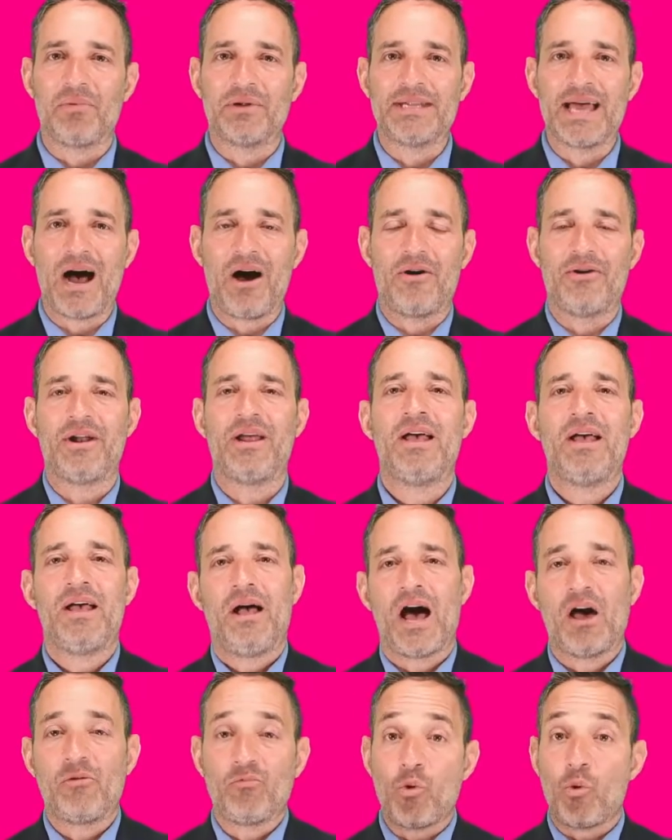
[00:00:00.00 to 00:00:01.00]
to double down
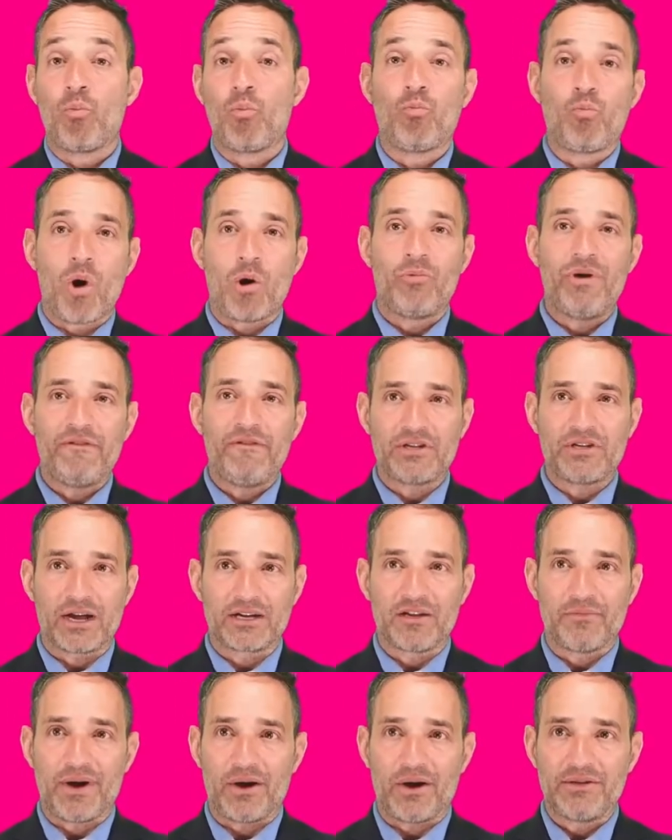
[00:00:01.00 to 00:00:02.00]
on what we've
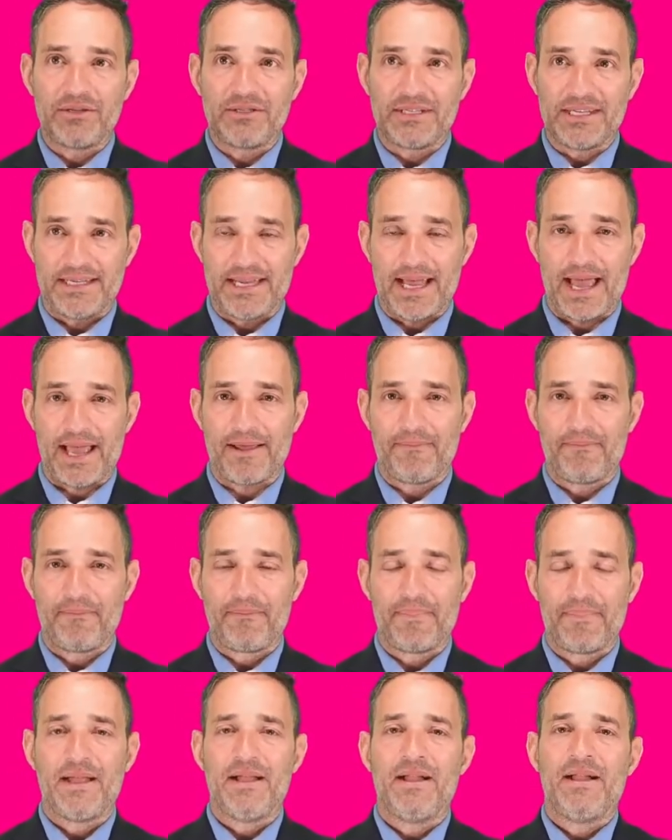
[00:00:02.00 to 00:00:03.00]
talked about today,
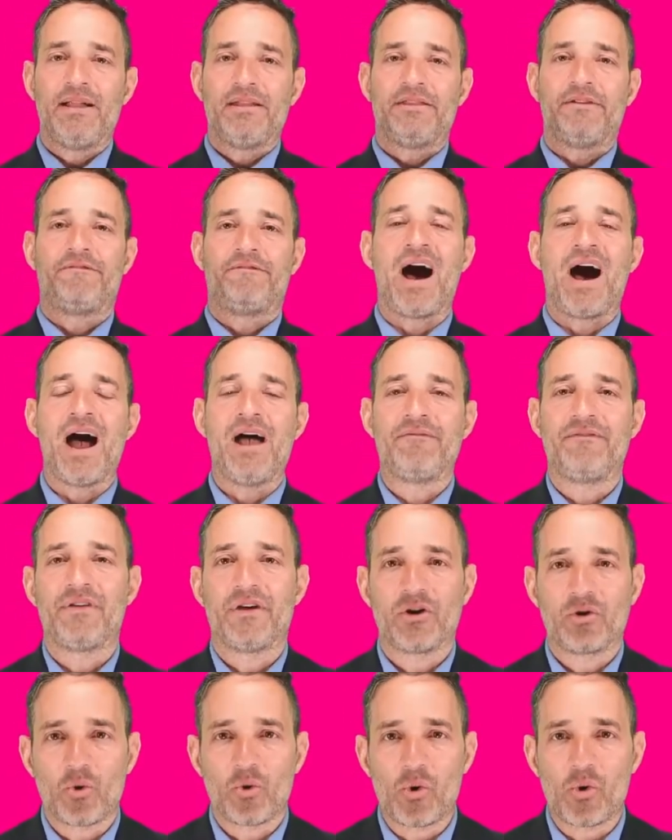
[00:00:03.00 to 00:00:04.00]
the 5
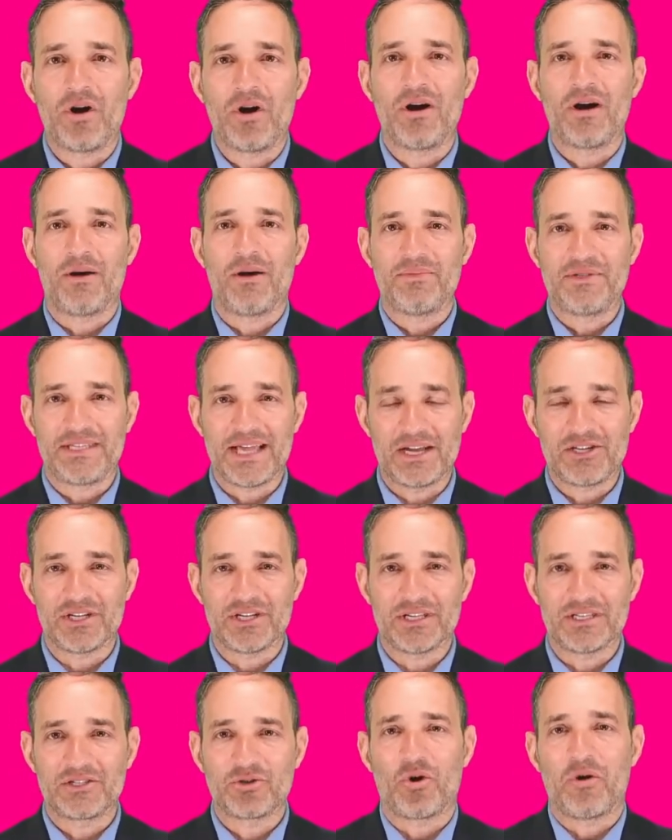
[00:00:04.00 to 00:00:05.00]
core
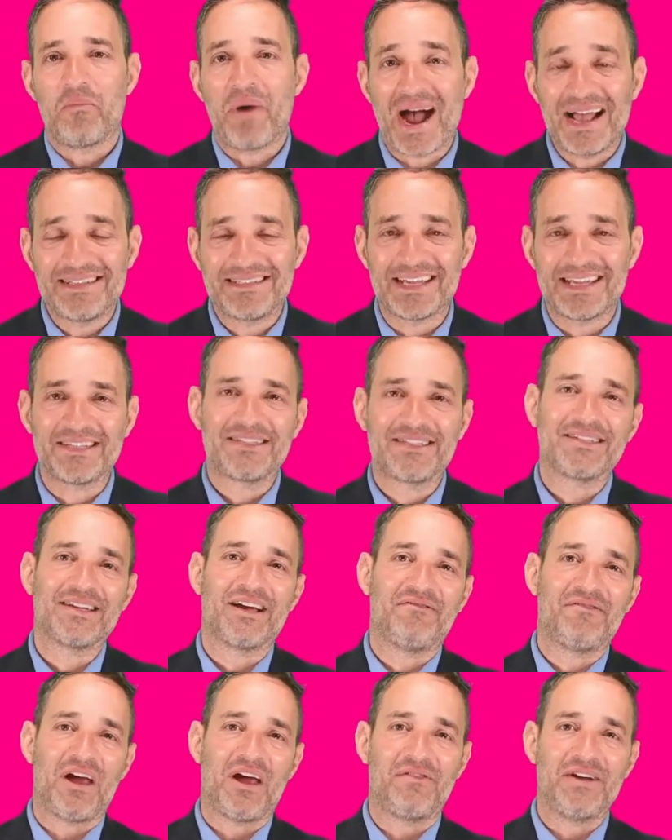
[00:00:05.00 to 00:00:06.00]
obsessions, core
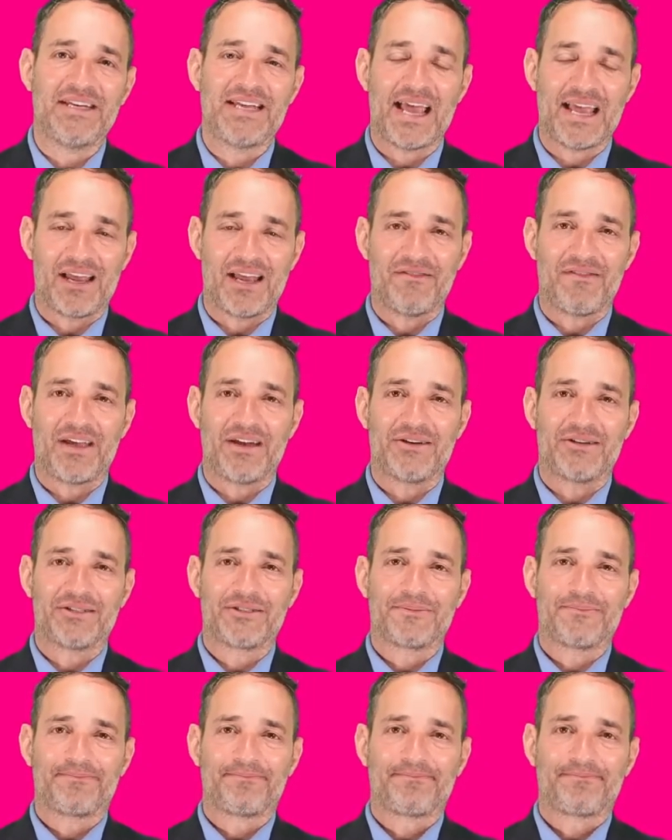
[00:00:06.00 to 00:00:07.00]
mindsets of everyday
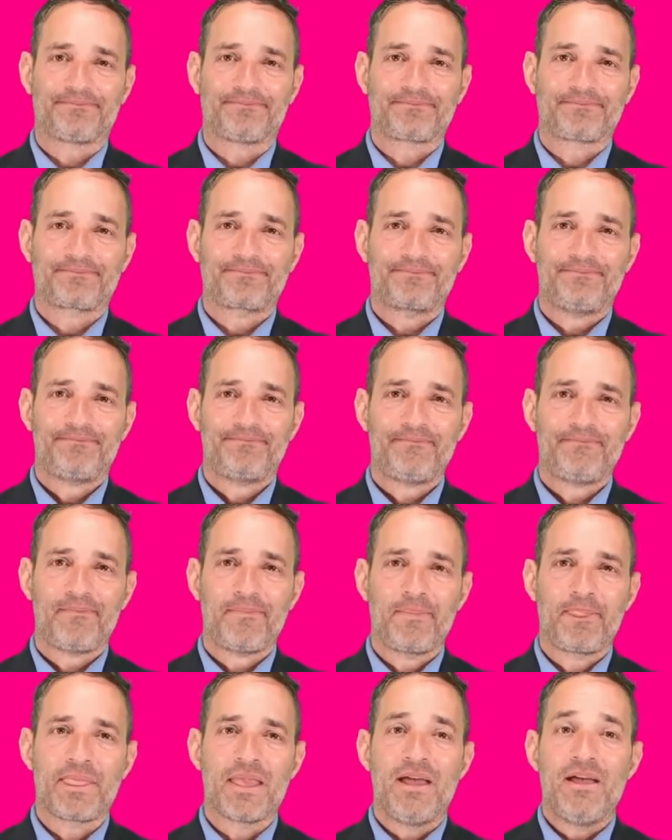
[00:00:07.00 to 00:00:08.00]
innovators.
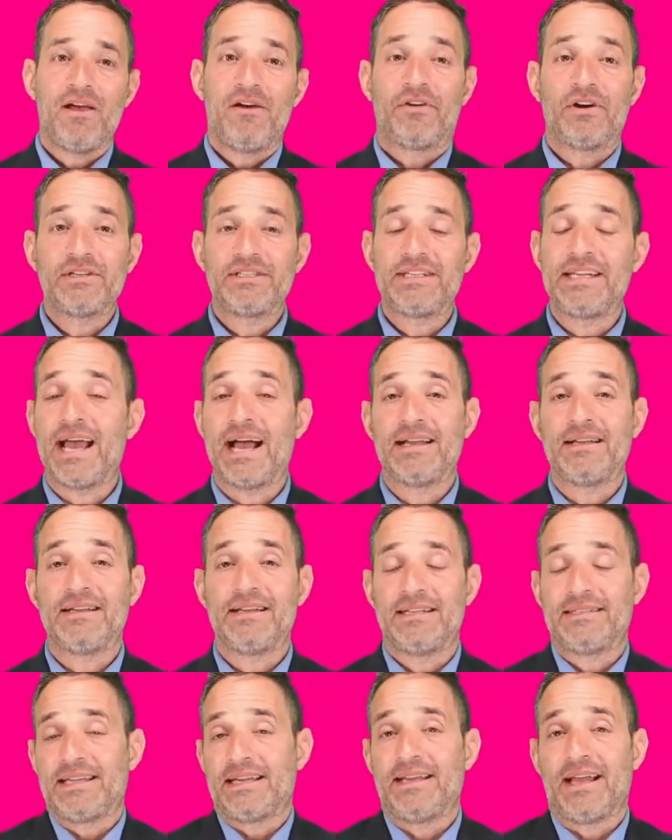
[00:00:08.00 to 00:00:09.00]
First,
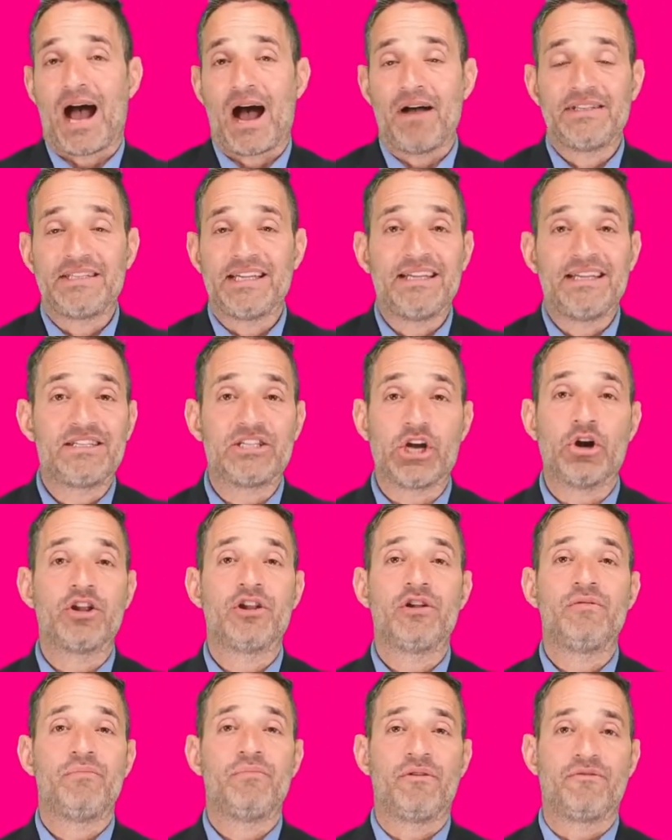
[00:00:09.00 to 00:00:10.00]
he
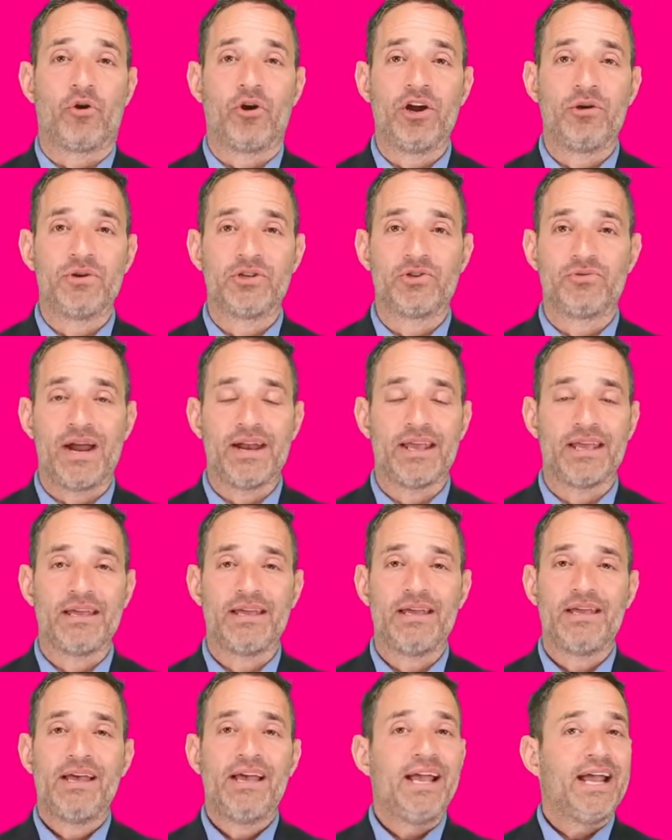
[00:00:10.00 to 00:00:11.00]
started before he was
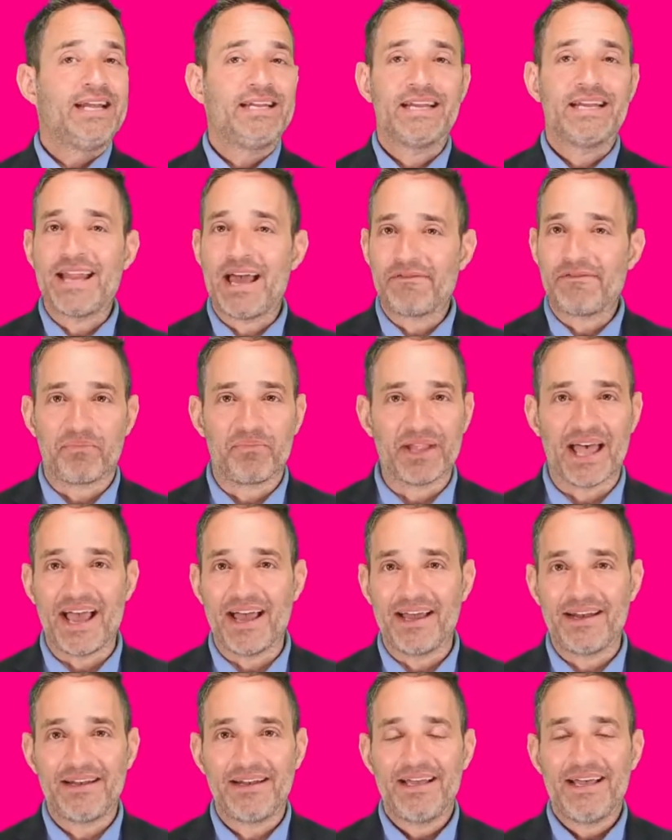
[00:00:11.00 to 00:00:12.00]
ready. He didn't have a
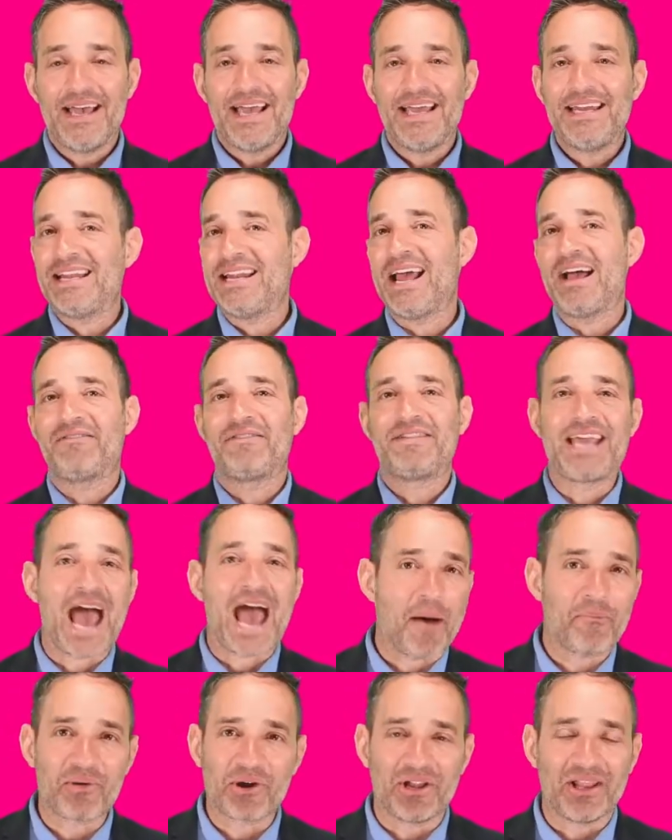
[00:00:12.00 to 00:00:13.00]
plan. He didn't have
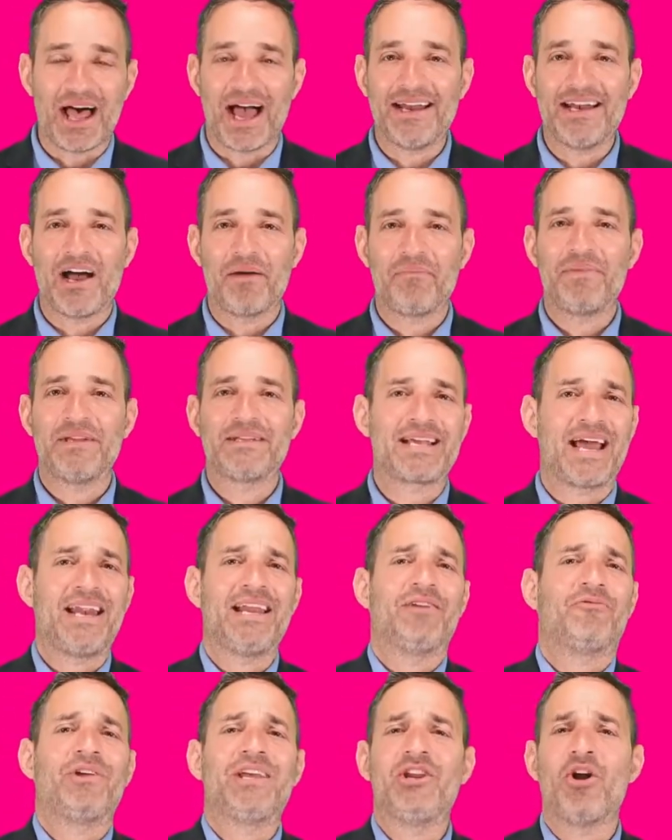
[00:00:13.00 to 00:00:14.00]
capital lined up. This
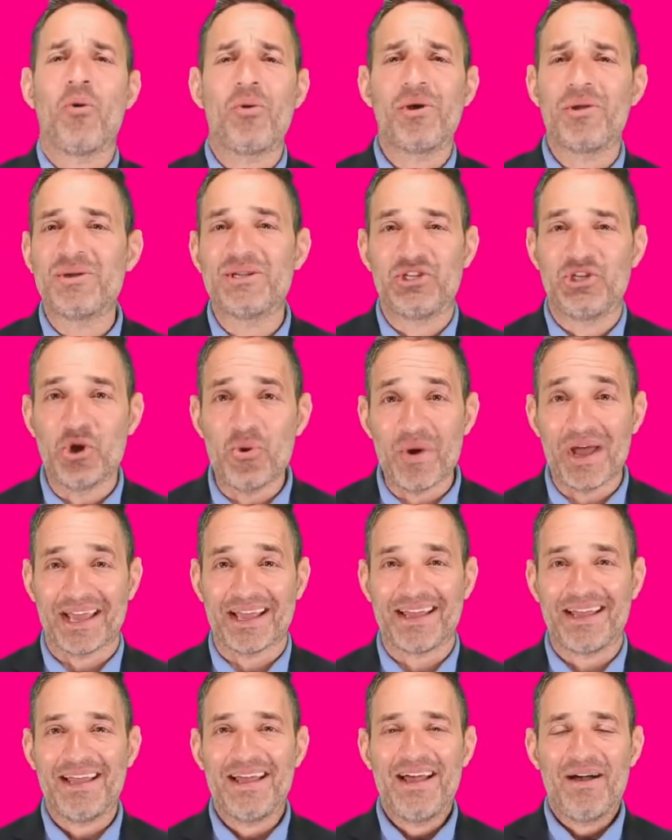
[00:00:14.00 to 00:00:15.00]
guy didn't really know what he was
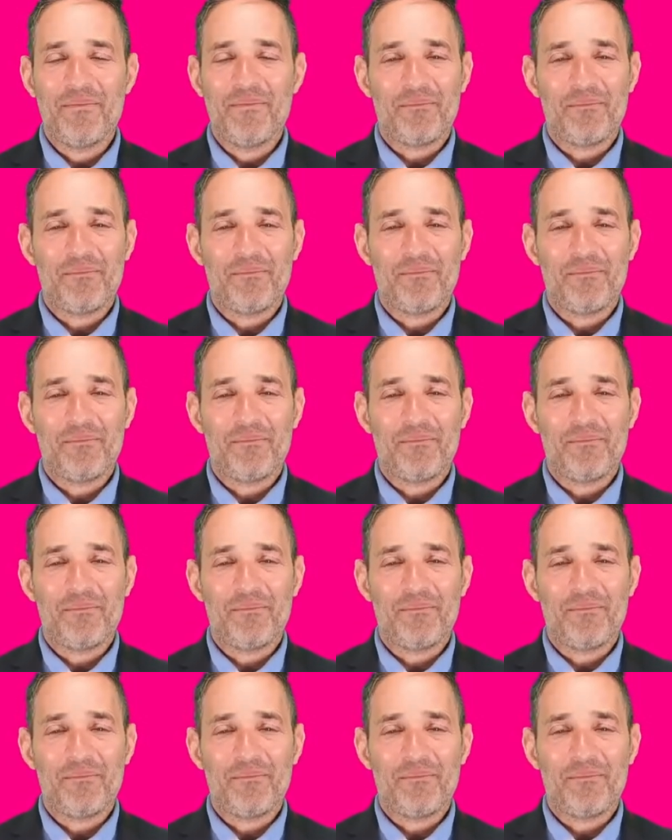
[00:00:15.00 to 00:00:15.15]
doing,